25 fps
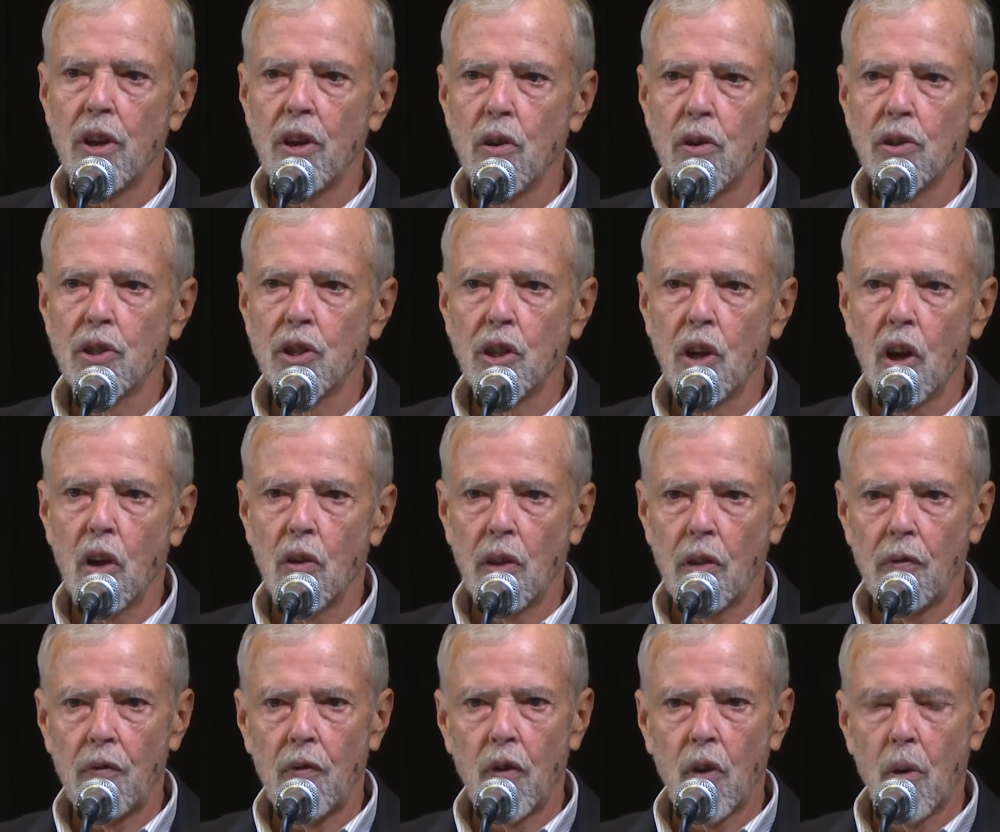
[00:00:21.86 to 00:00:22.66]
years ago
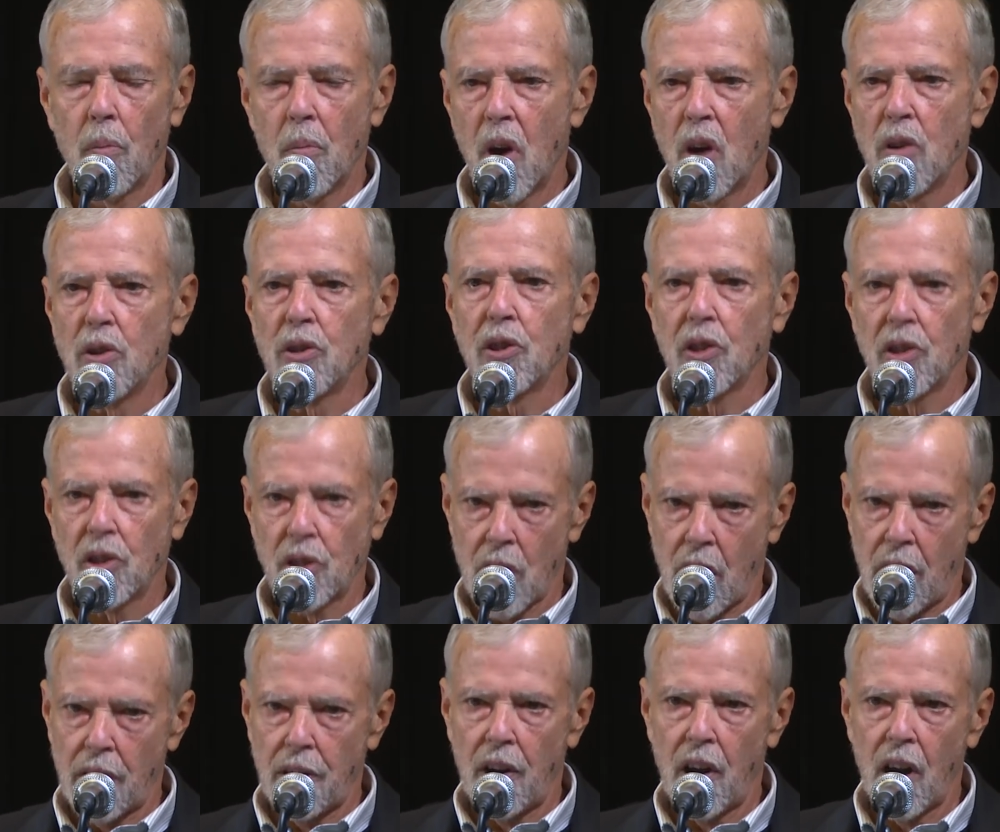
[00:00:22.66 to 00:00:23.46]
that Phil Moses
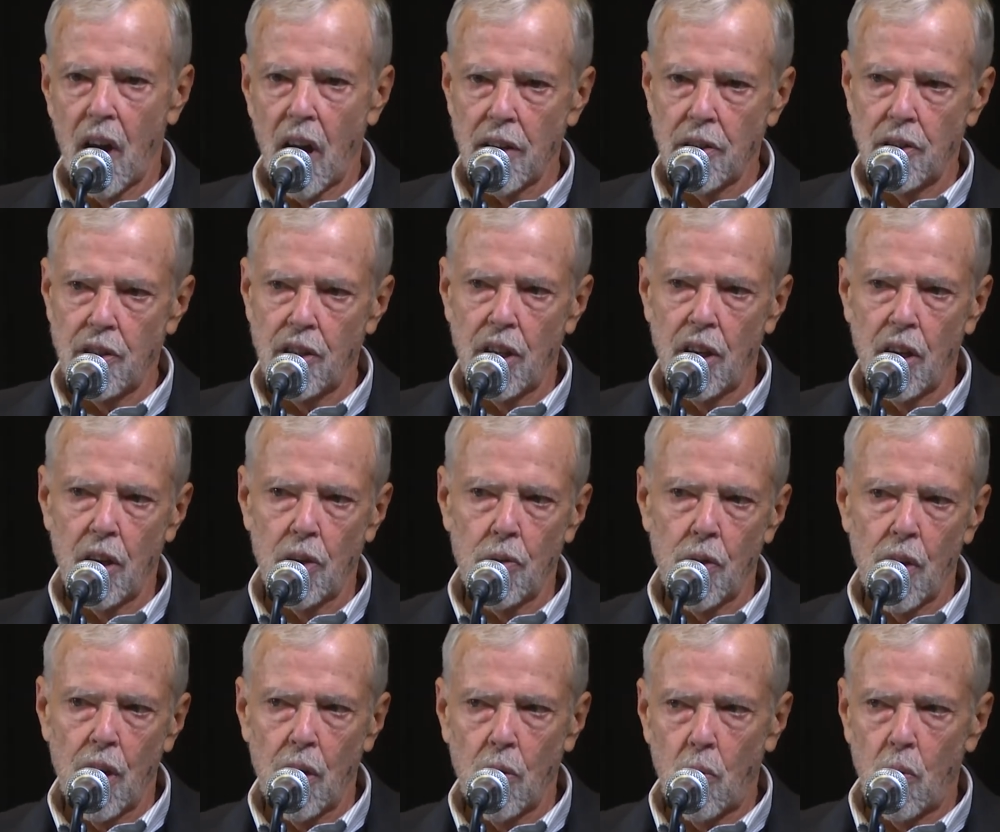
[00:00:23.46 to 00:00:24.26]
had an idea
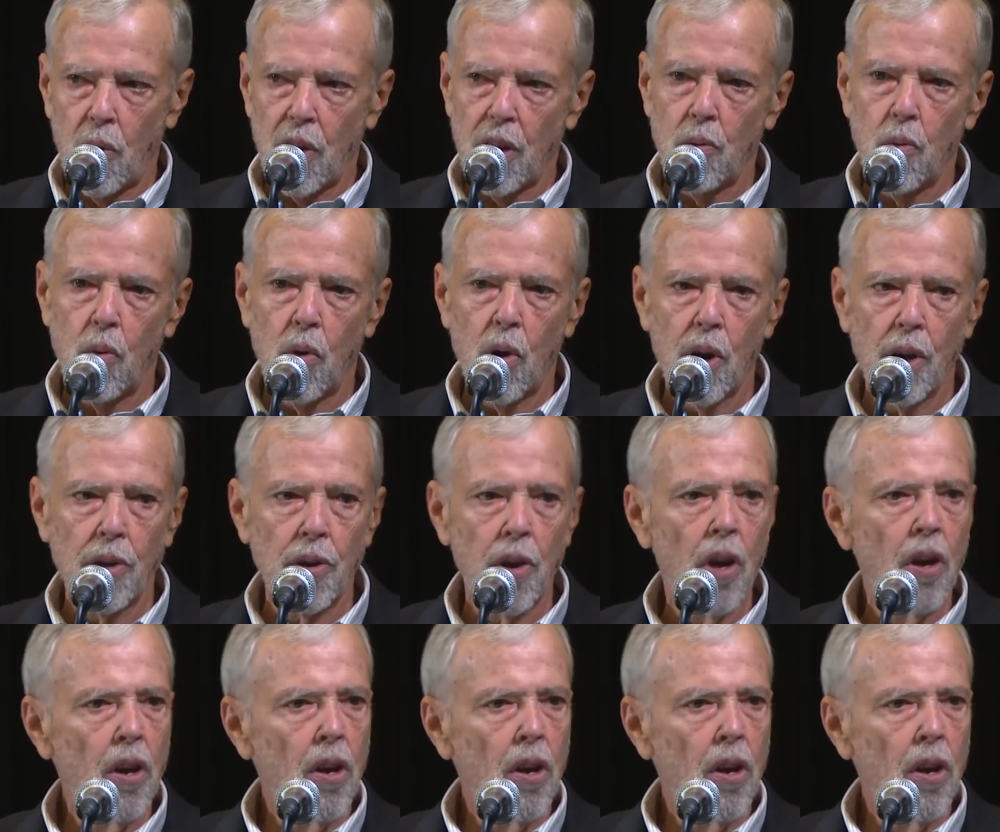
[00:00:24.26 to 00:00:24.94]
that we would